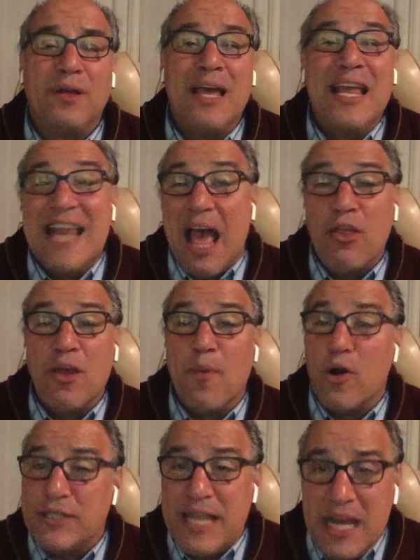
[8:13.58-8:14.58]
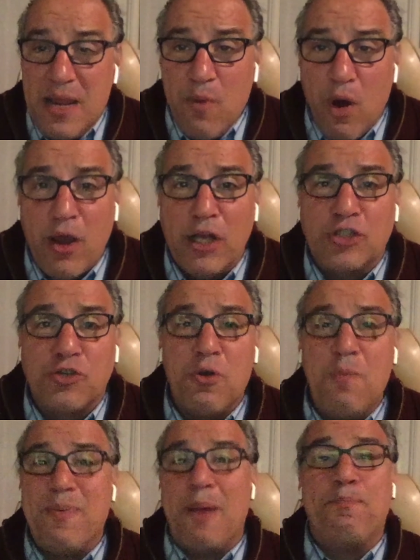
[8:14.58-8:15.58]
Now, the Martini Mortgage
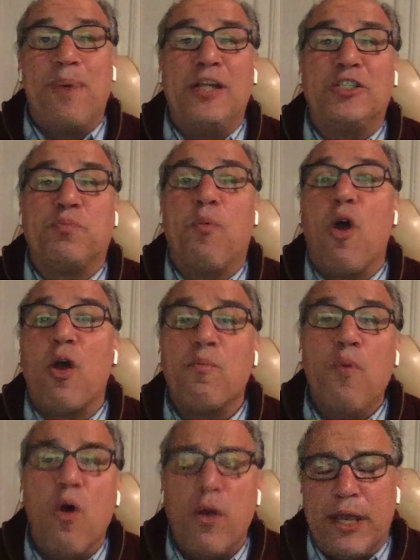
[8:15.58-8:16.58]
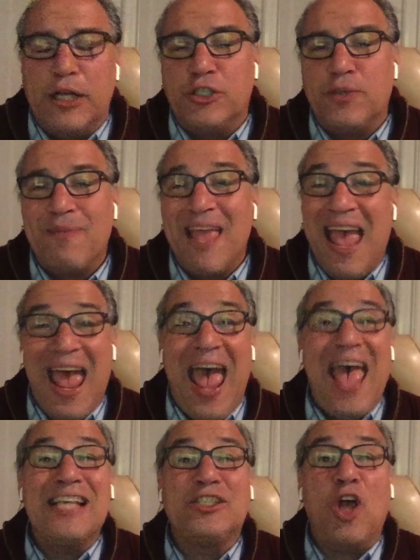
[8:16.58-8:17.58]
Group at Benchmark Mortgage
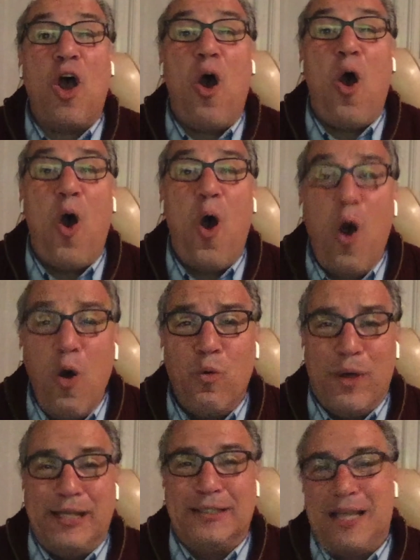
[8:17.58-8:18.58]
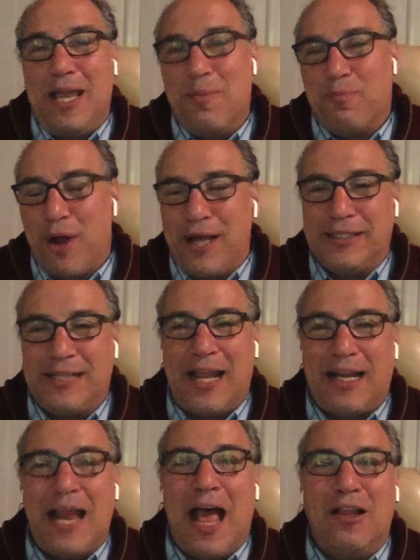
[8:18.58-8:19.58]
has always embraced
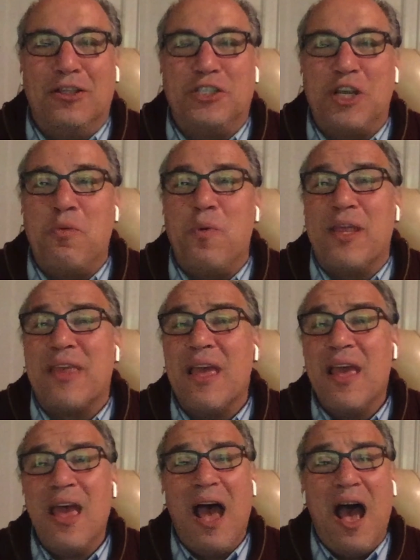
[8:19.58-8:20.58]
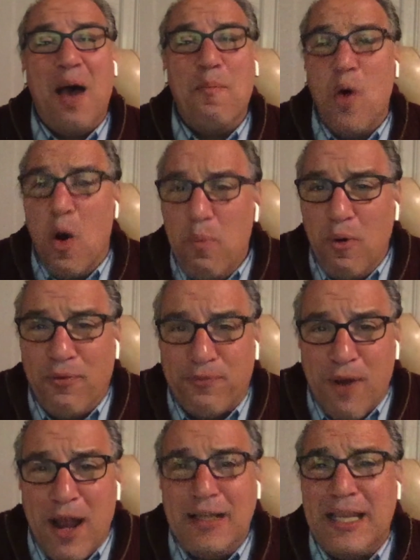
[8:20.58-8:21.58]
technology with a
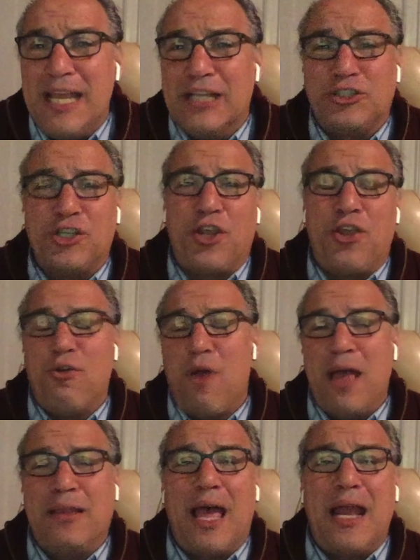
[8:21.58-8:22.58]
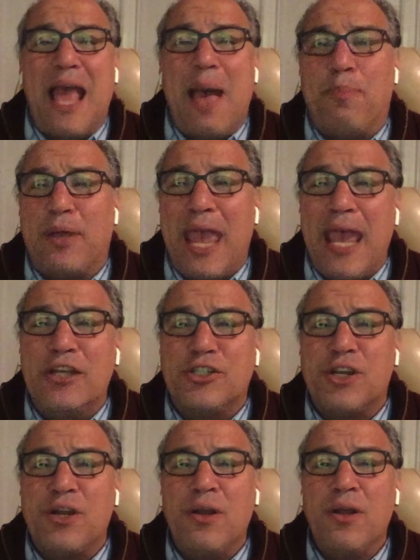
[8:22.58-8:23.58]
mobile-friendly and secure online application,